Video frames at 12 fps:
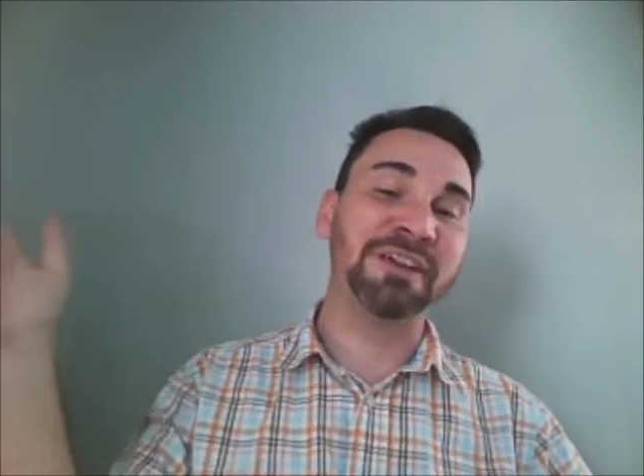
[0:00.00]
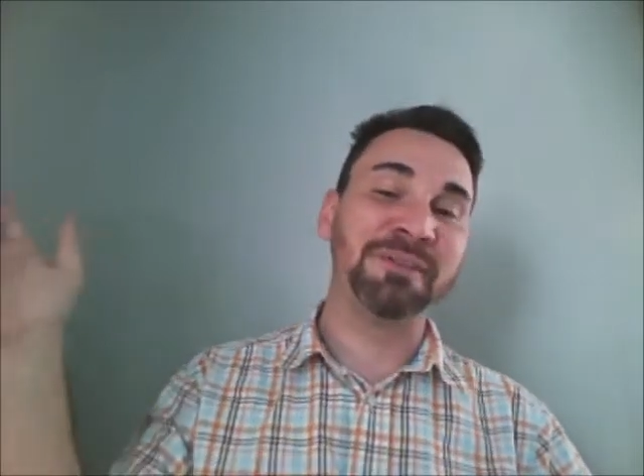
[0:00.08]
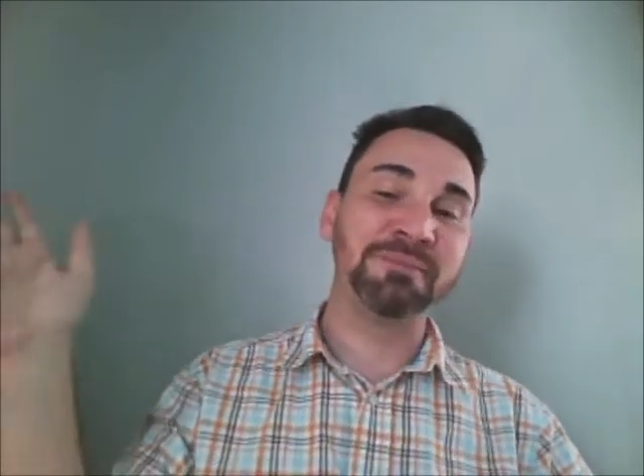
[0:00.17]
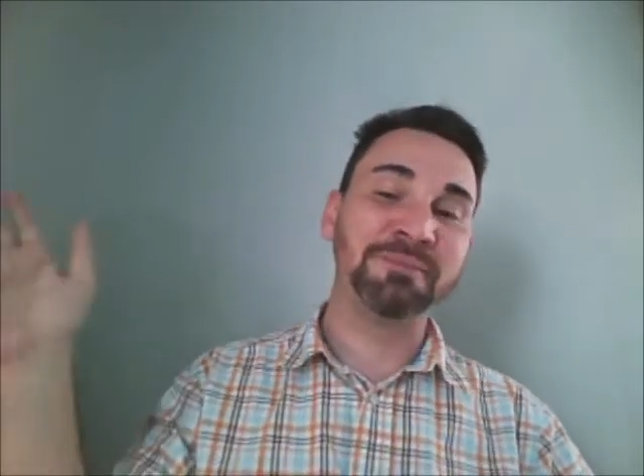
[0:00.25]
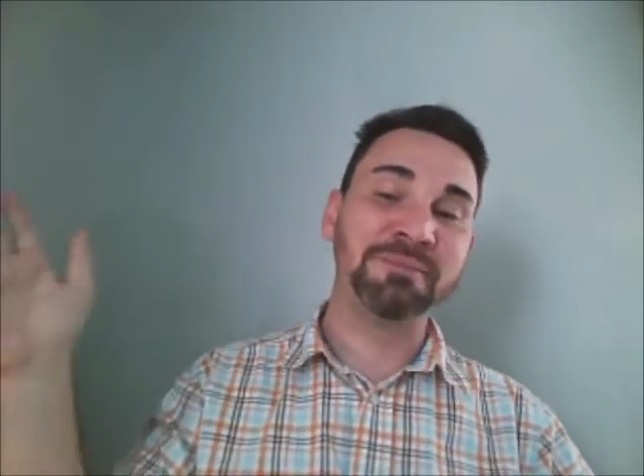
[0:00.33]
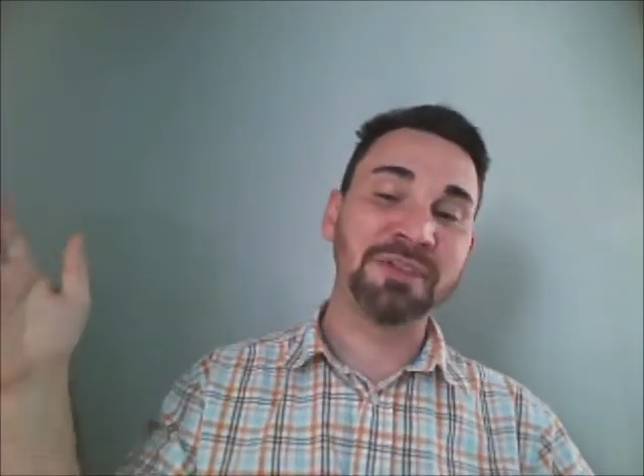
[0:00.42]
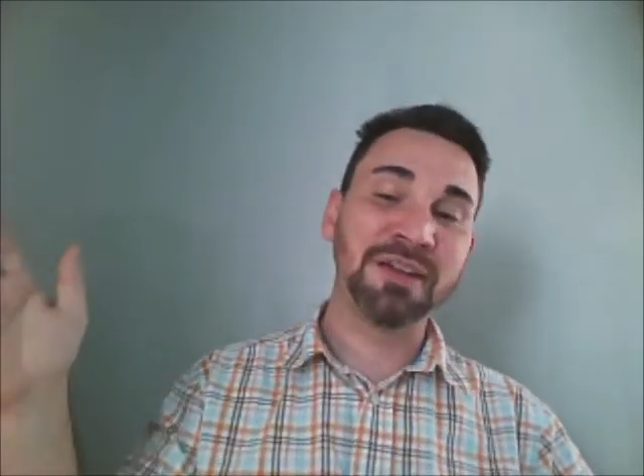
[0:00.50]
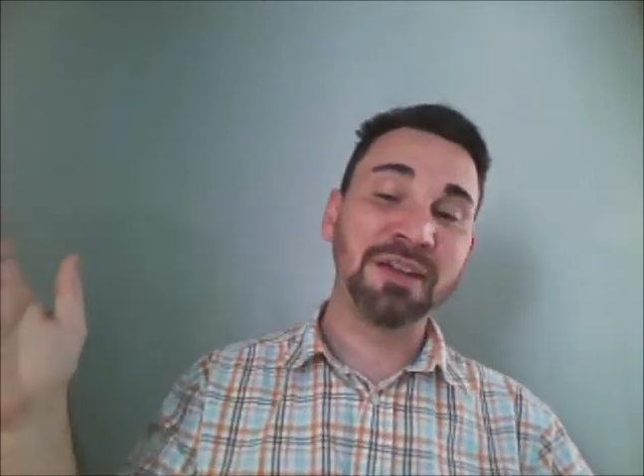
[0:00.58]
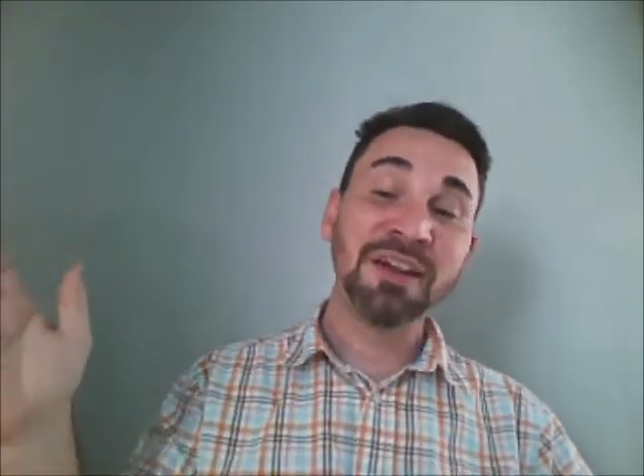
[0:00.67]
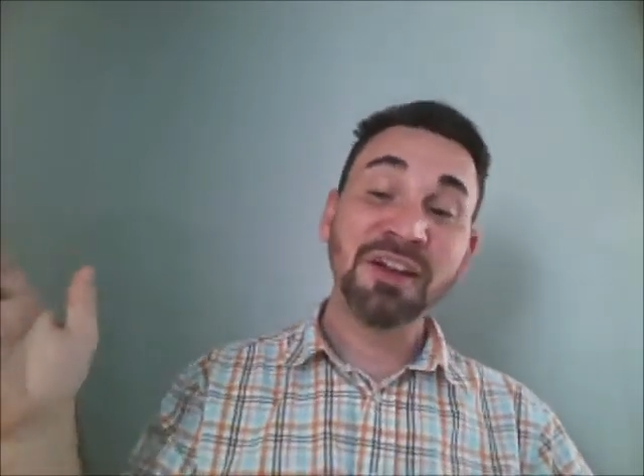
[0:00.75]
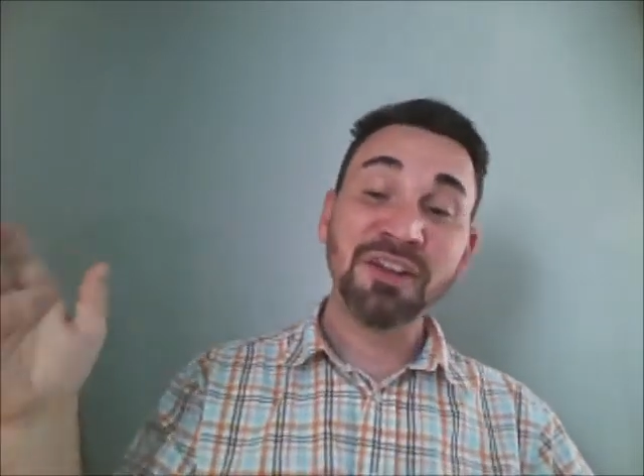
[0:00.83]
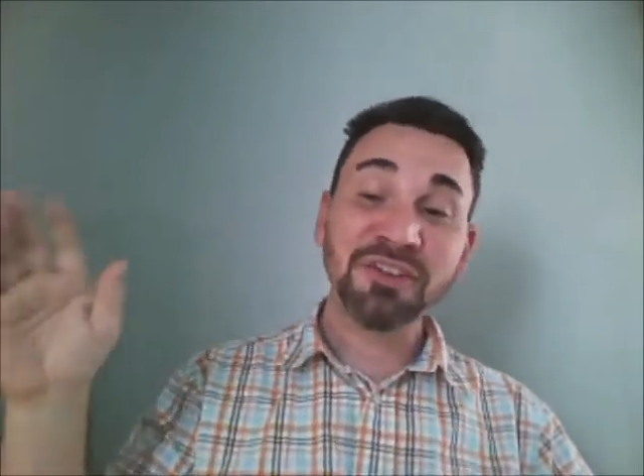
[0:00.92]

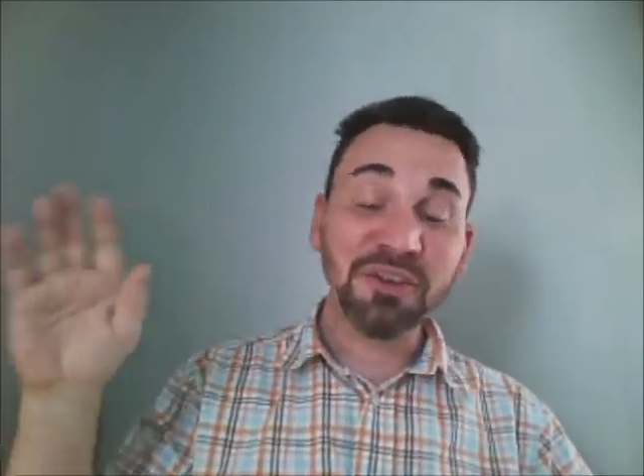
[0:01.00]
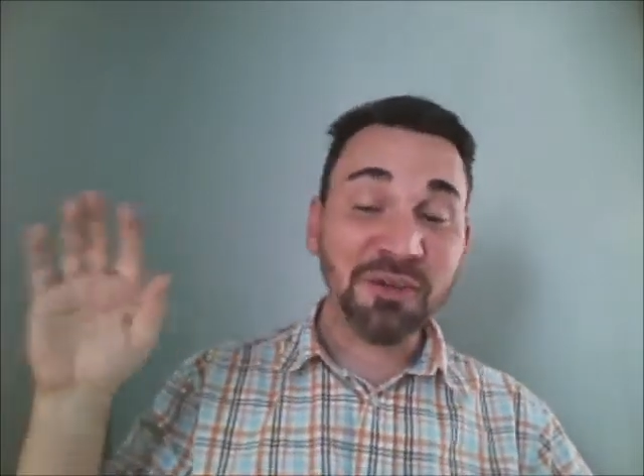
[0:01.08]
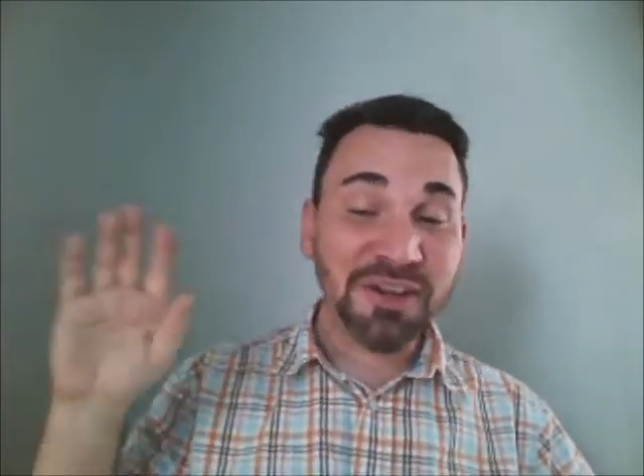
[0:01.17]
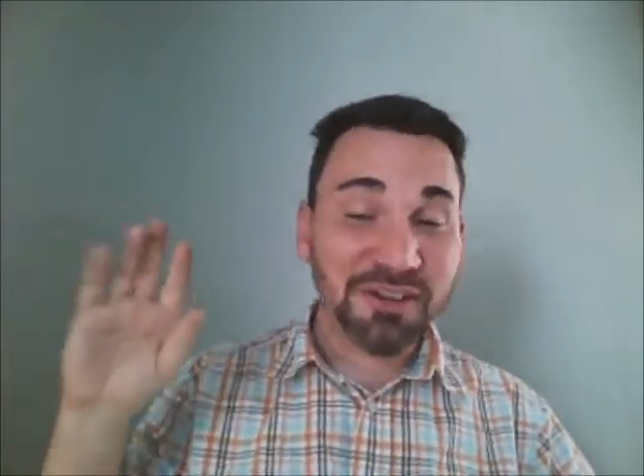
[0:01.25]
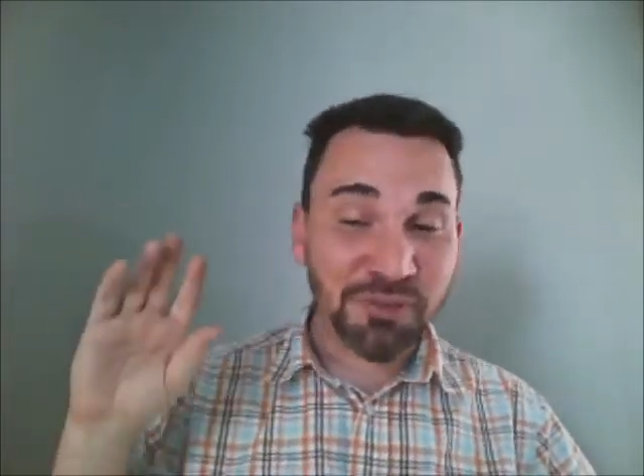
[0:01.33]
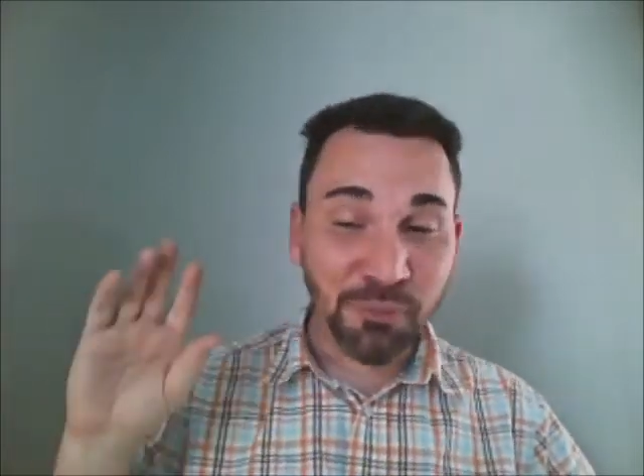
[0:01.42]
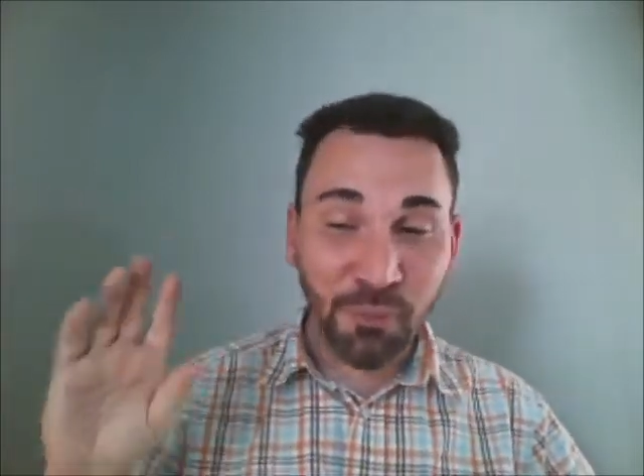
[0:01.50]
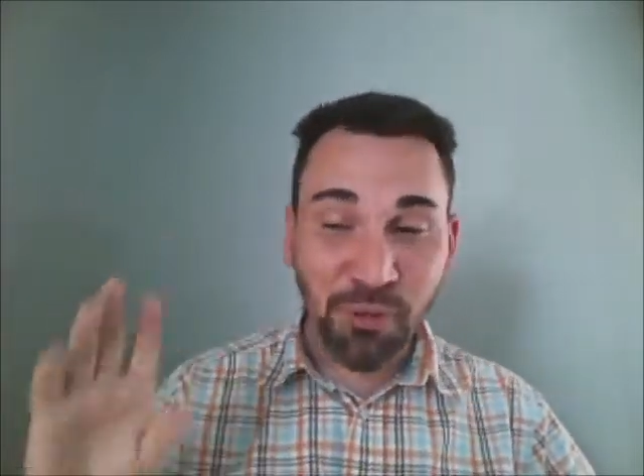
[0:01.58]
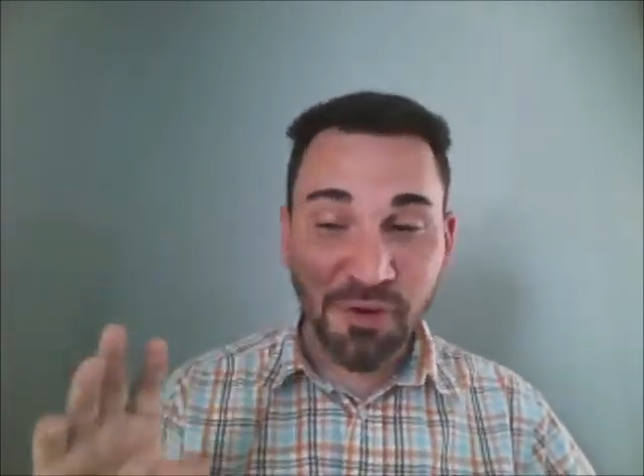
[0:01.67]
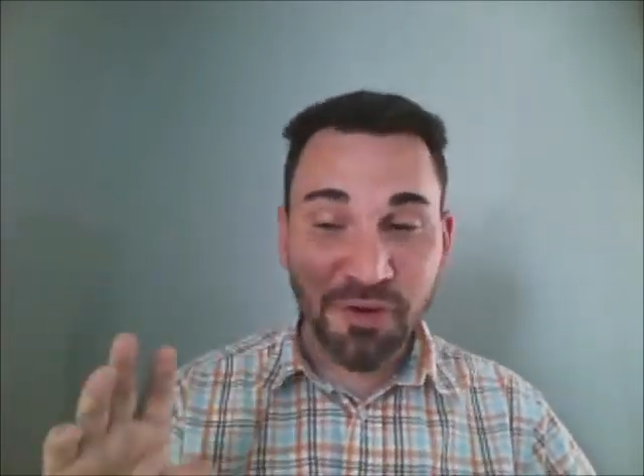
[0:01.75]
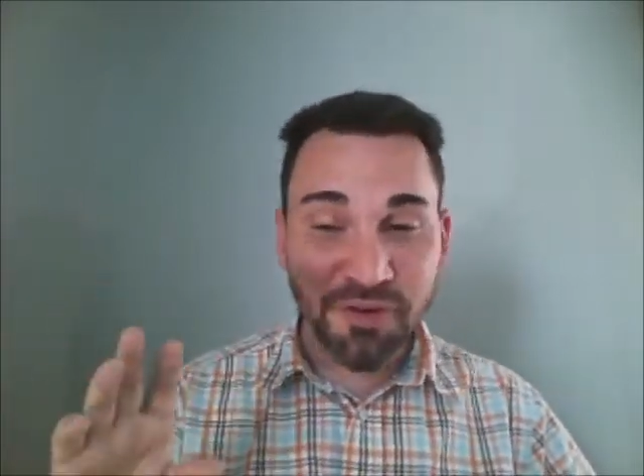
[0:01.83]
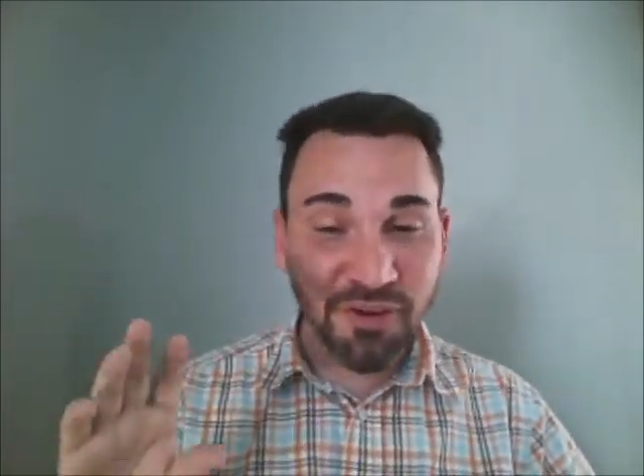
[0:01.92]
cross,
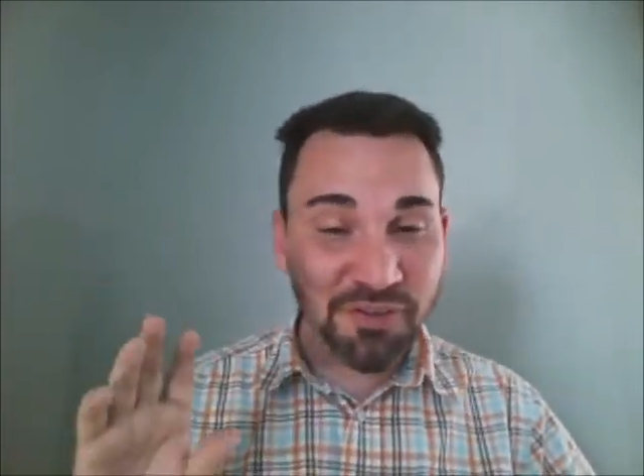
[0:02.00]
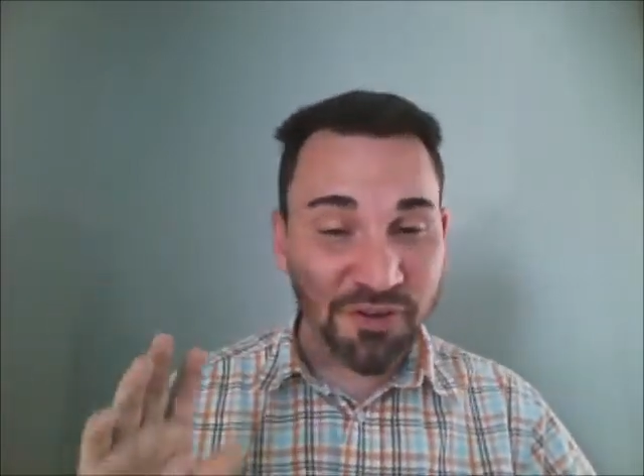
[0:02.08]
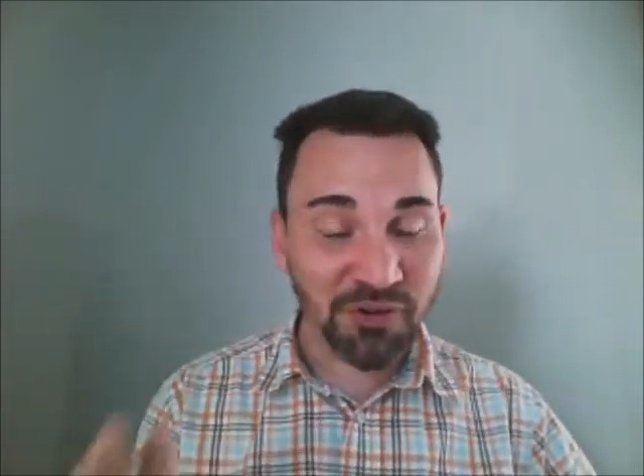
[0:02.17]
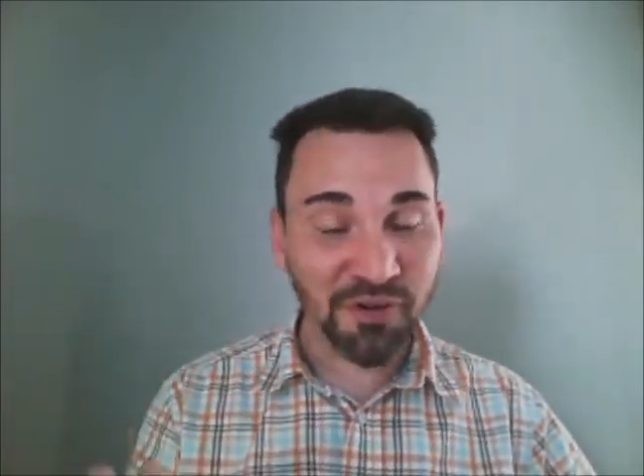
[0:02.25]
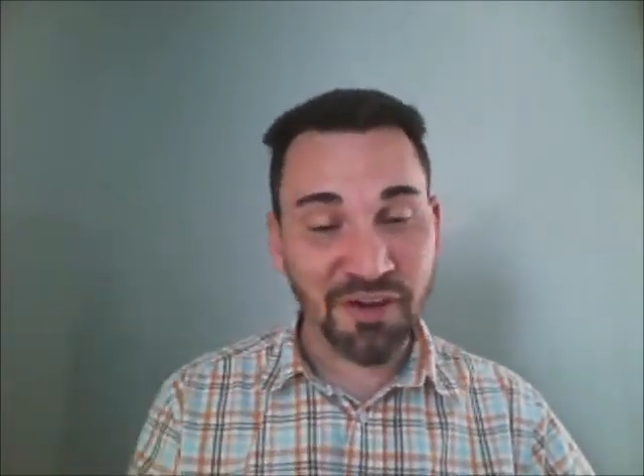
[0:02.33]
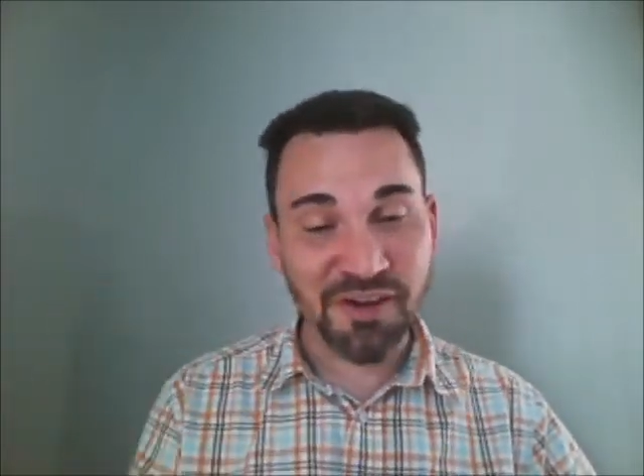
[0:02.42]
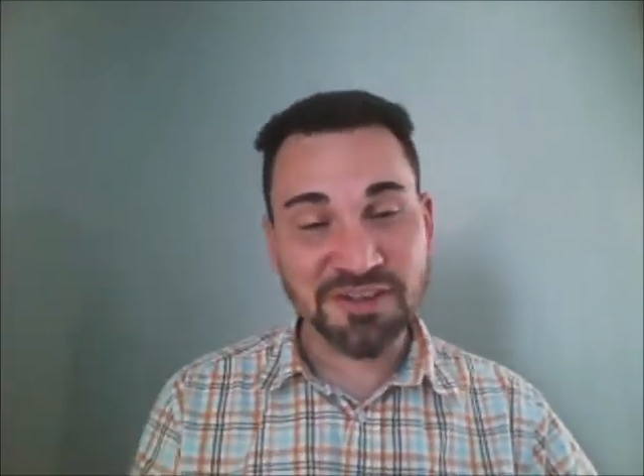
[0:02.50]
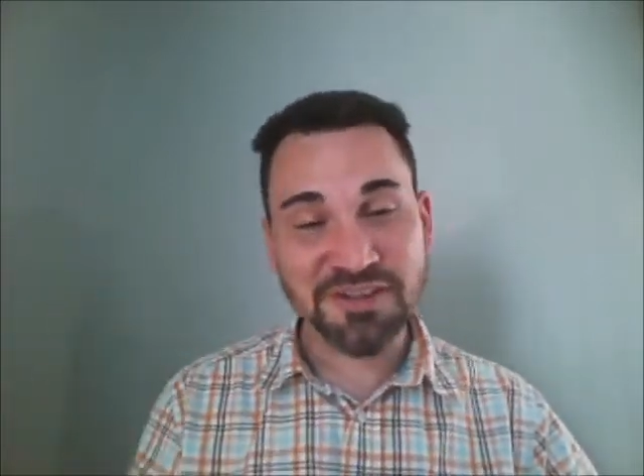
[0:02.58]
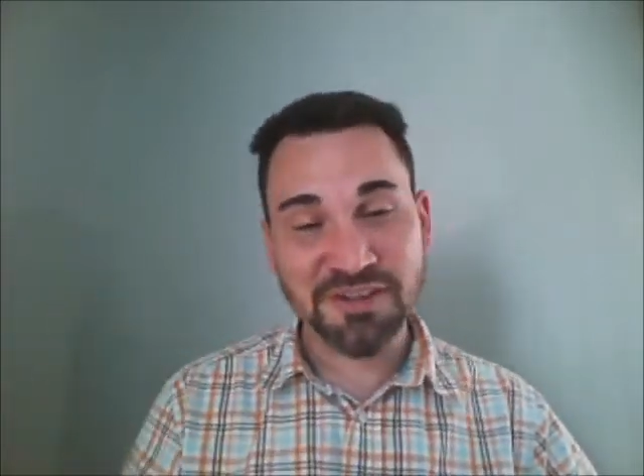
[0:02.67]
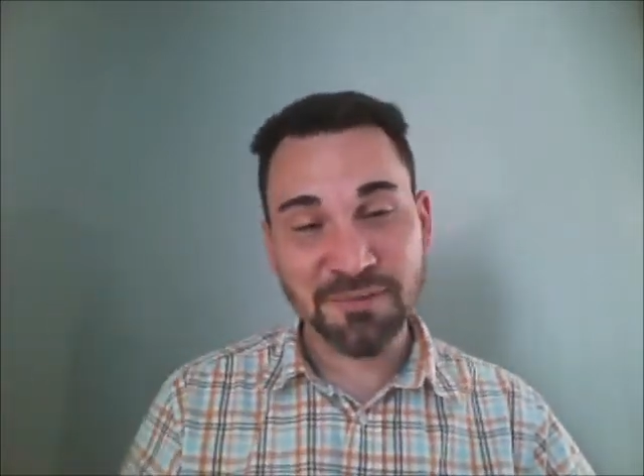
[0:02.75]
Tetelestai,